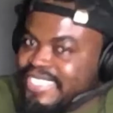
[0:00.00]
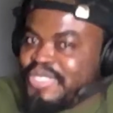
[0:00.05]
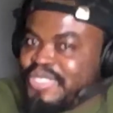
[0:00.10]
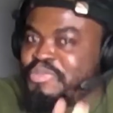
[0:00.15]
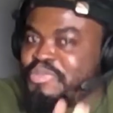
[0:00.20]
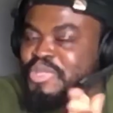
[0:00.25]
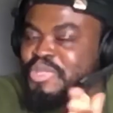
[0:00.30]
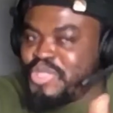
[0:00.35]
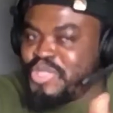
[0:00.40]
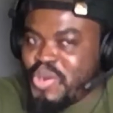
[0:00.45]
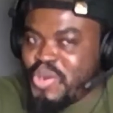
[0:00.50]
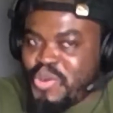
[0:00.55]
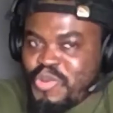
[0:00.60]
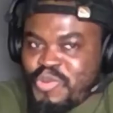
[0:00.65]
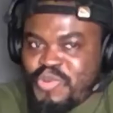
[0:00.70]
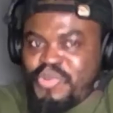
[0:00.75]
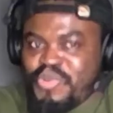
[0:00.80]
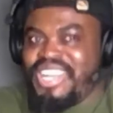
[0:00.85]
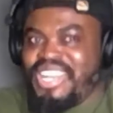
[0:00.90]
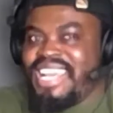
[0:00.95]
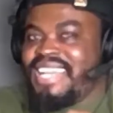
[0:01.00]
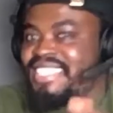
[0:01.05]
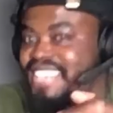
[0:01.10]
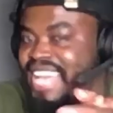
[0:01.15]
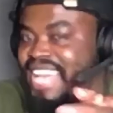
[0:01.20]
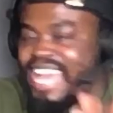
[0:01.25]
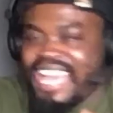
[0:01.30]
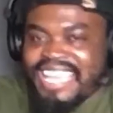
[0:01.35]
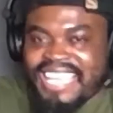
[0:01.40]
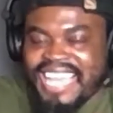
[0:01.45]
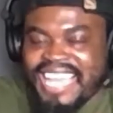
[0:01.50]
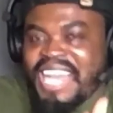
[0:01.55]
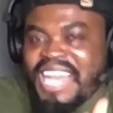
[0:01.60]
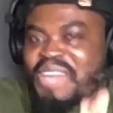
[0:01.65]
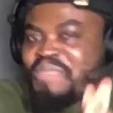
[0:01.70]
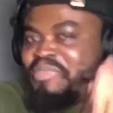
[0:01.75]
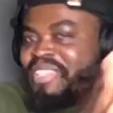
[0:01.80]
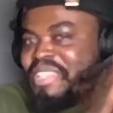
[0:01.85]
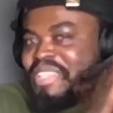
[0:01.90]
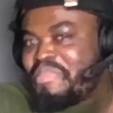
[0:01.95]
to be told that I
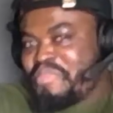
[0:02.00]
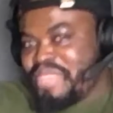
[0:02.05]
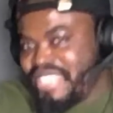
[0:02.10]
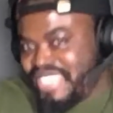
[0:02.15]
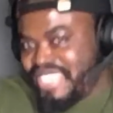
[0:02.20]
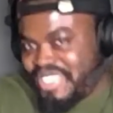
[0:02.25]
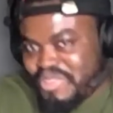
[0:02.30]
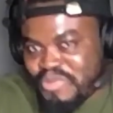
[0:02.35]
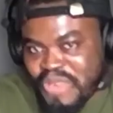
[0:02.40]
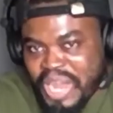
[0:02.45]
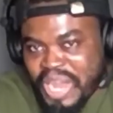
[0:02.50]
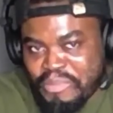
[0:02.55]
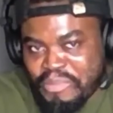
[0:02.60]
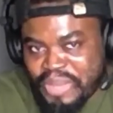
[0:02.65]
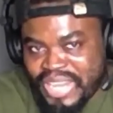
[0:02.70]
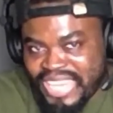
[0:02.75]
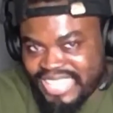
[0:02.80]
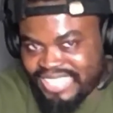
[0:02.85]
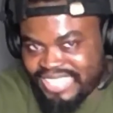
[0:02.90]
am the best rapper.